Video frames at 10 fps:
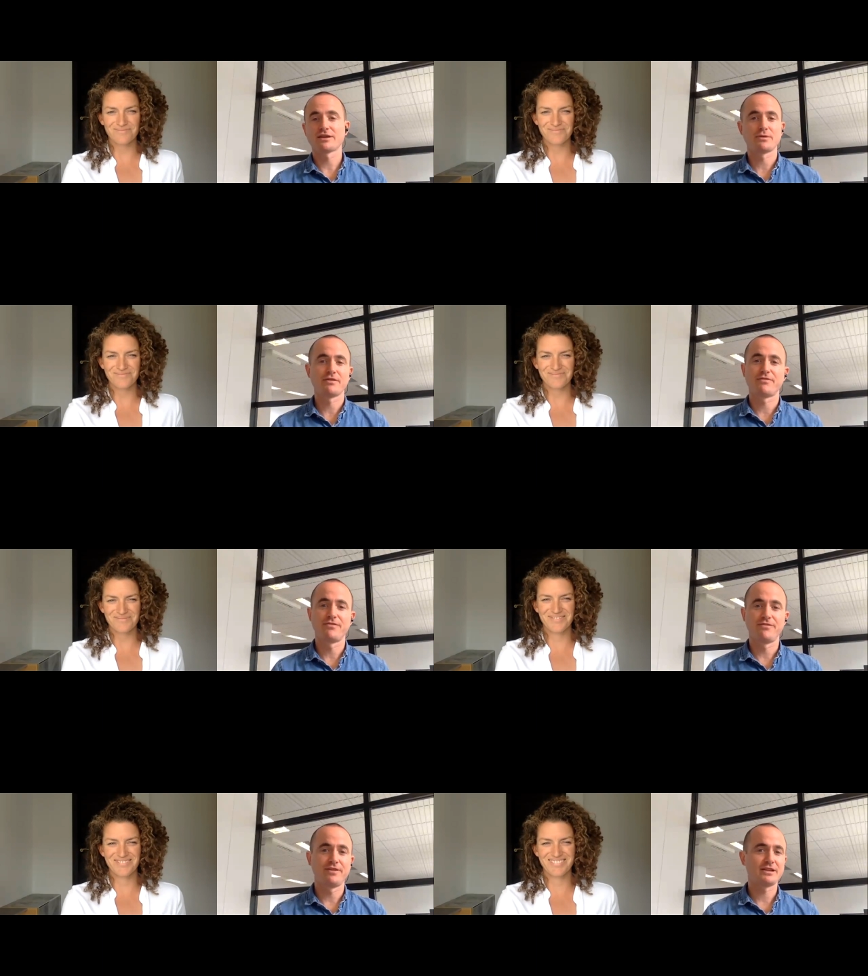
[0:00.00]
Speaker 1: that's been a
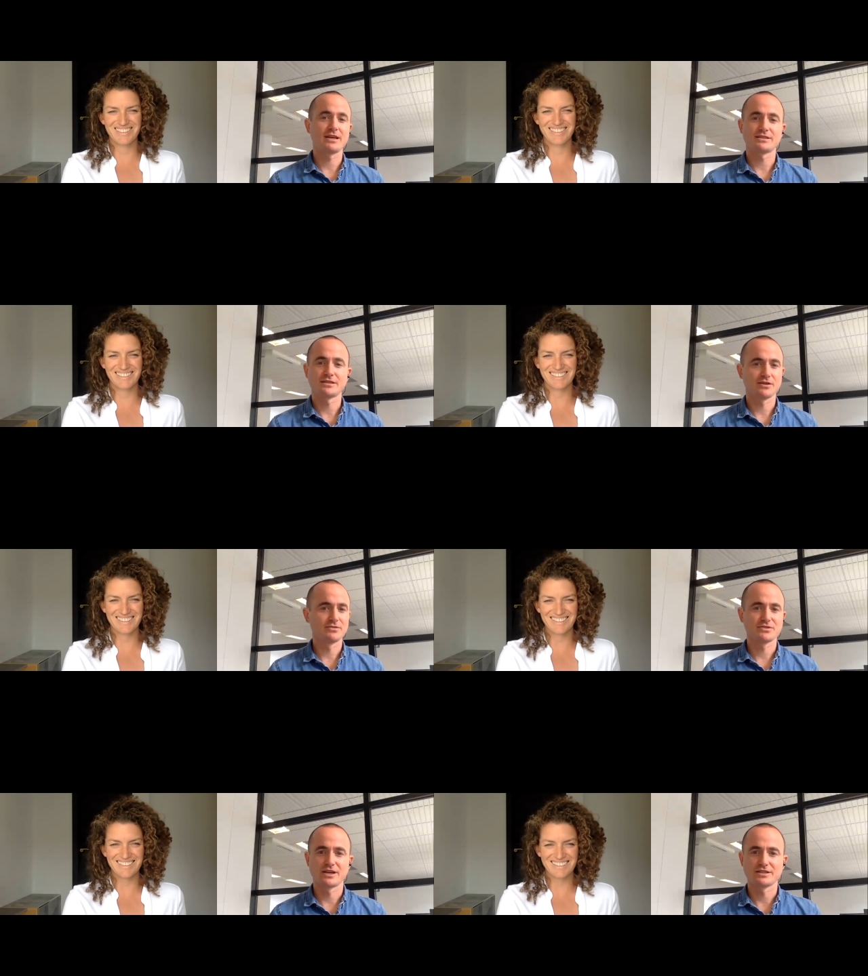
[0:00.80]
fantastic
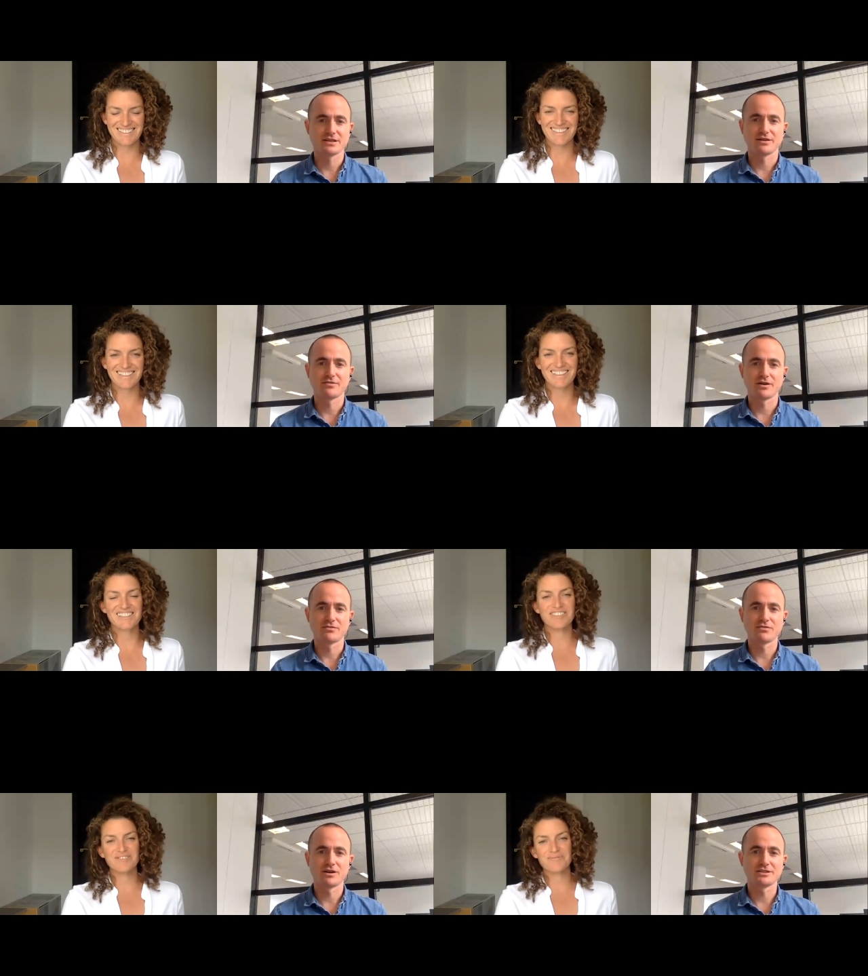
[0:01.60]
conversation. I've,
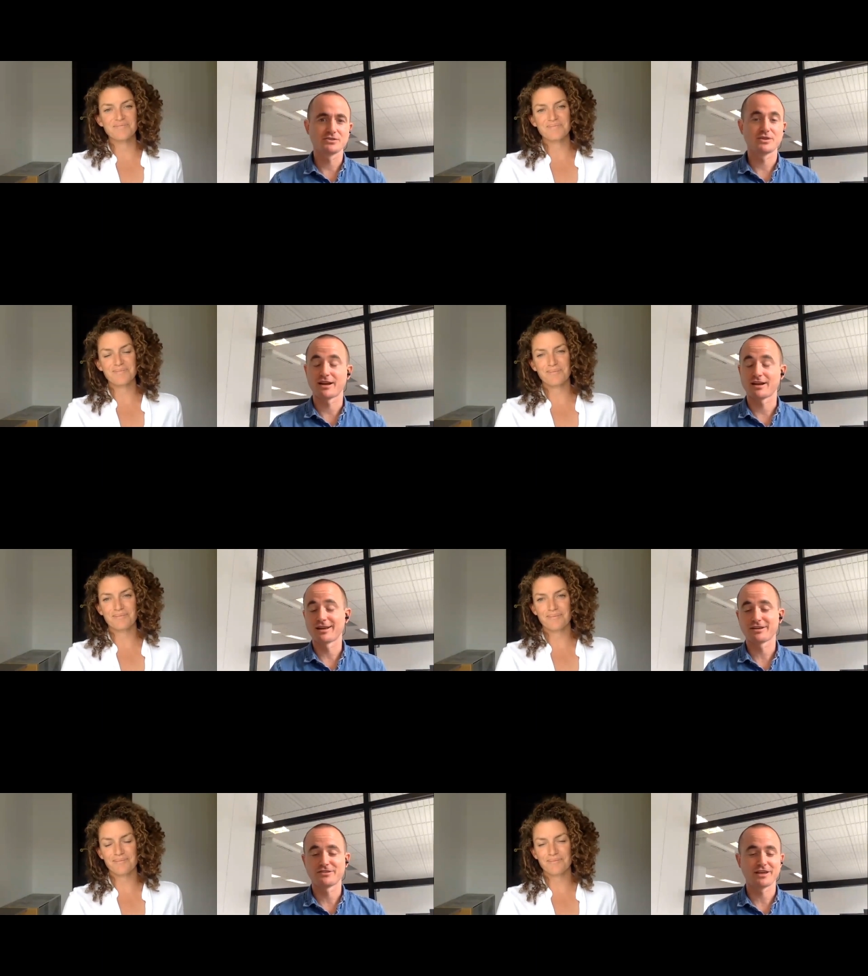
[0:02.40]
I've, really enjoyed that. And
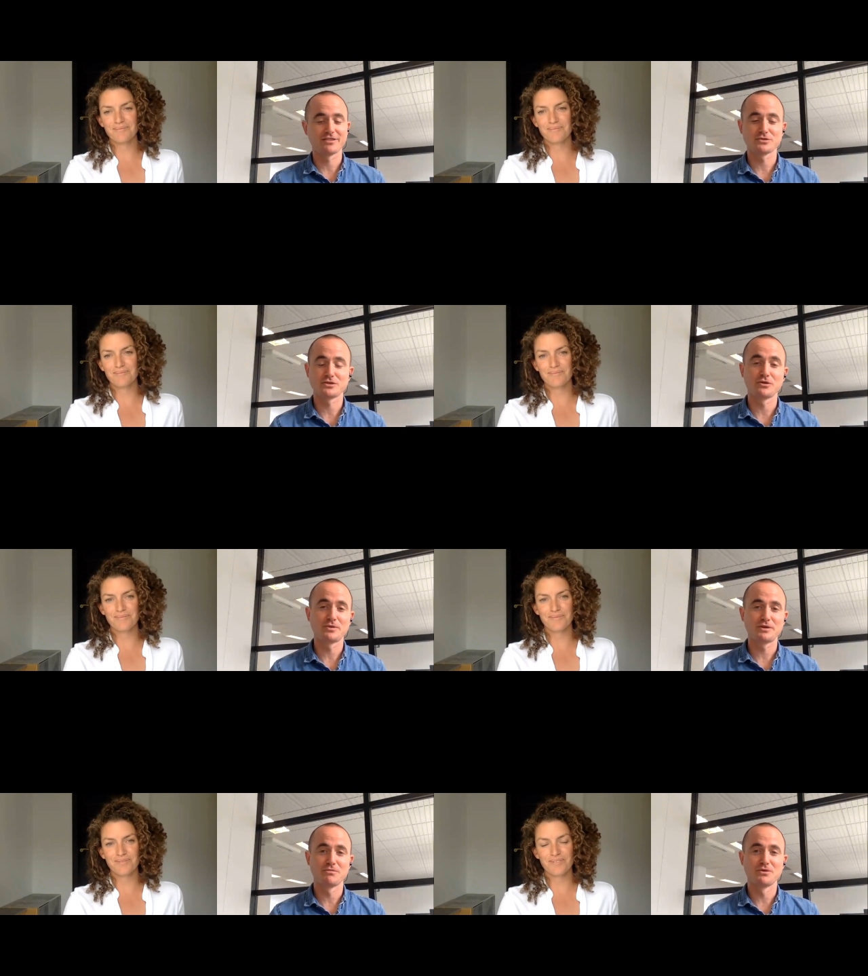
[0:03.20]
like you said, there were so
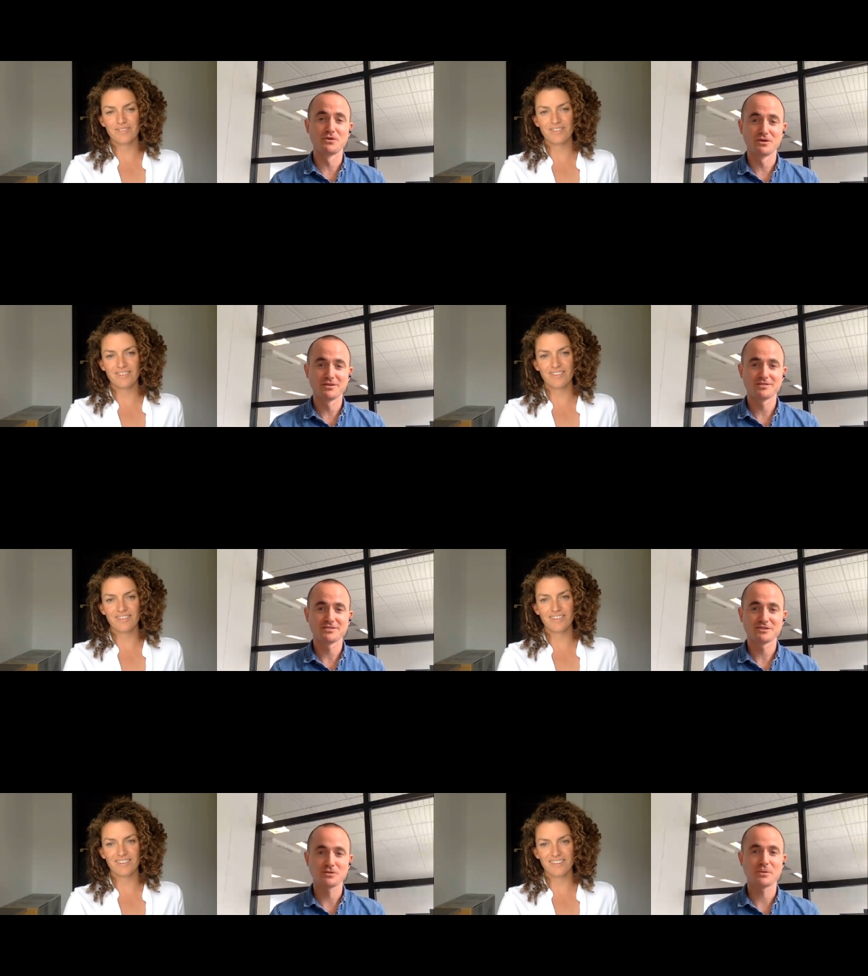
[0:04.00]
many more
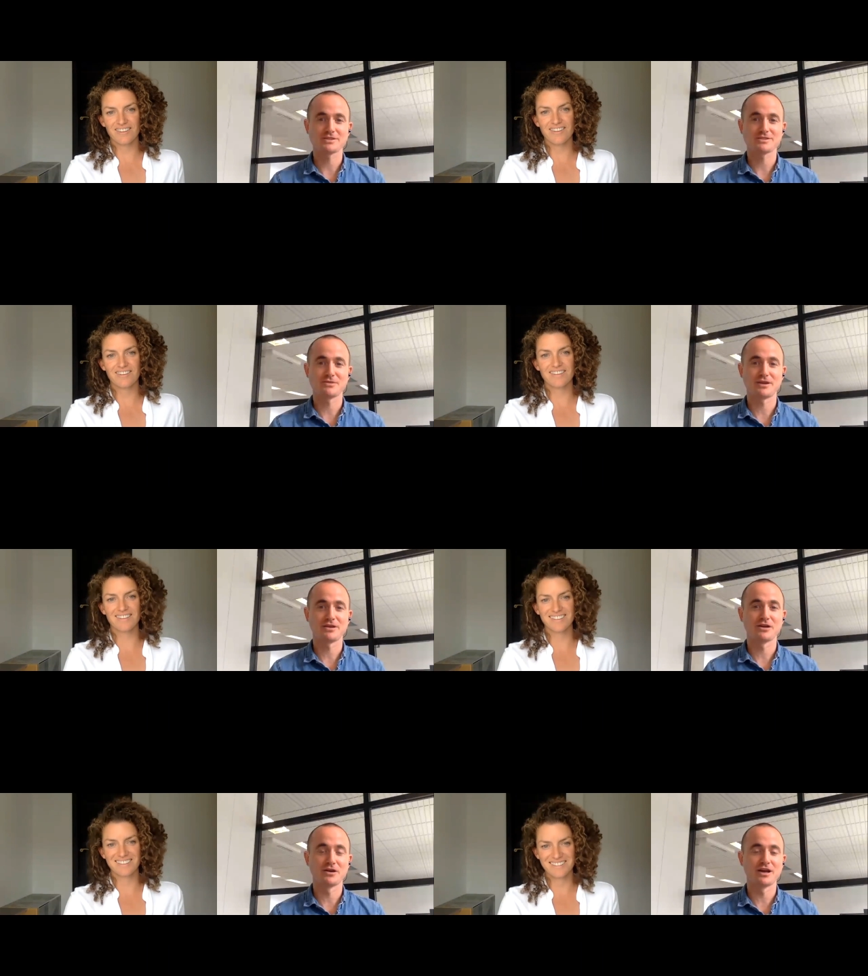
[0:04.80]
topics that we
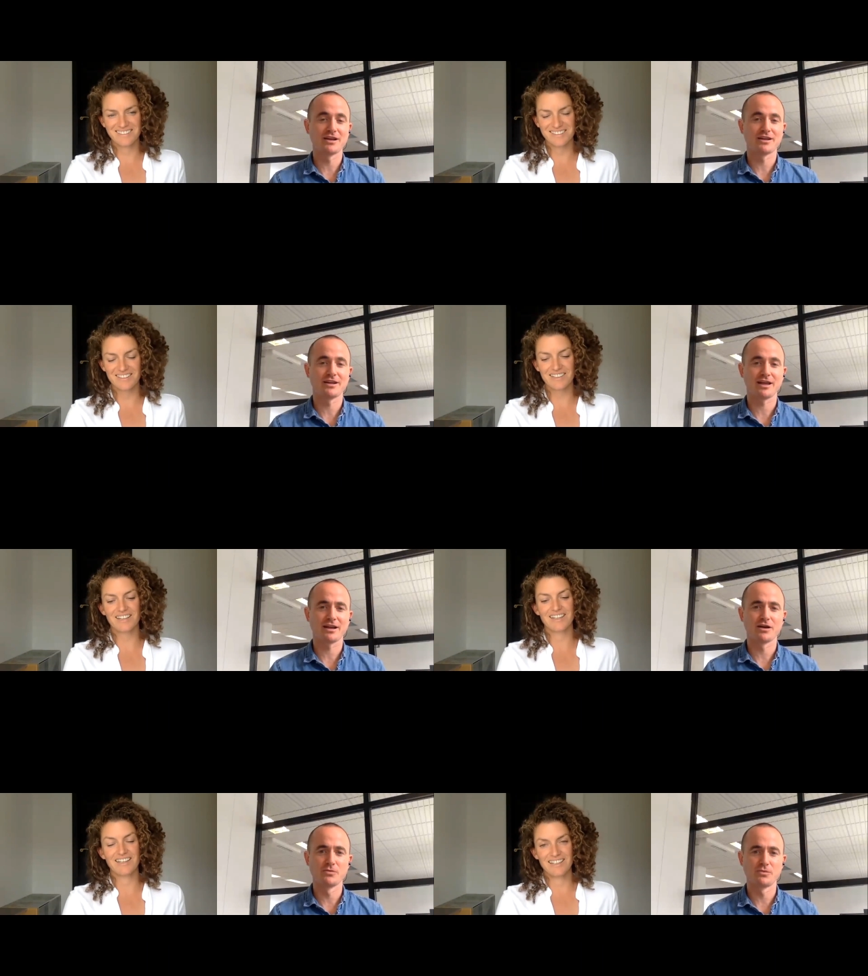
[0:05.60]
could go down, and,
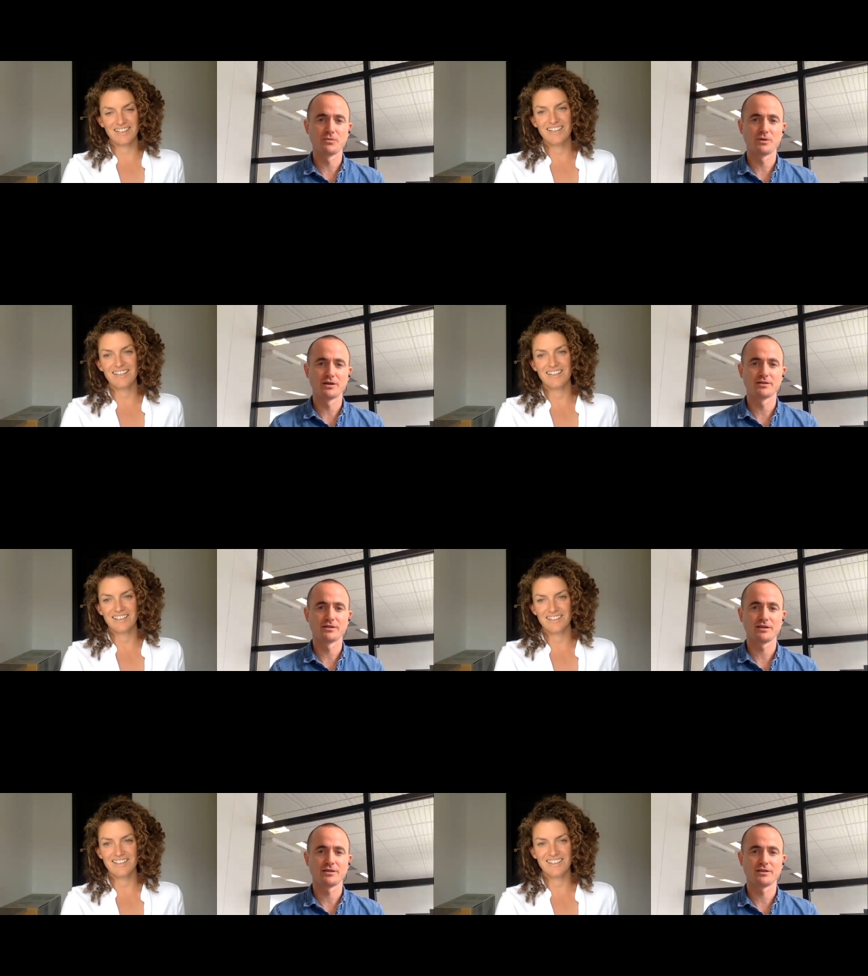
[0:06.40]
and I hope we
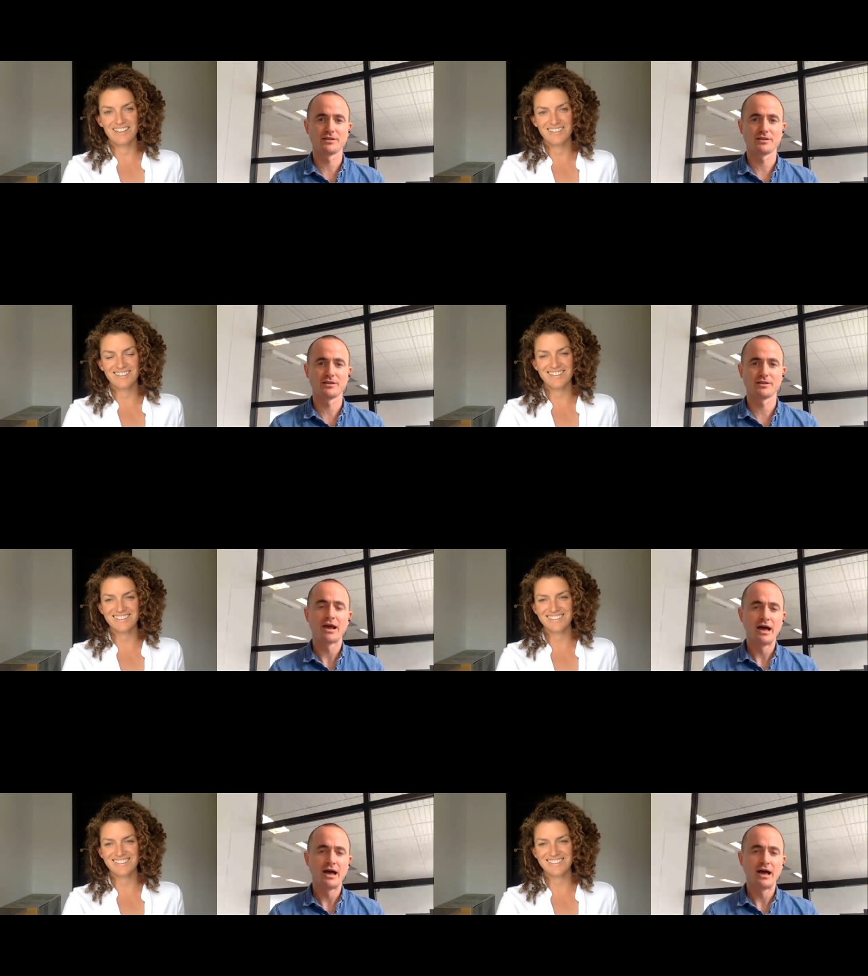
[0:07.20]
will in the future.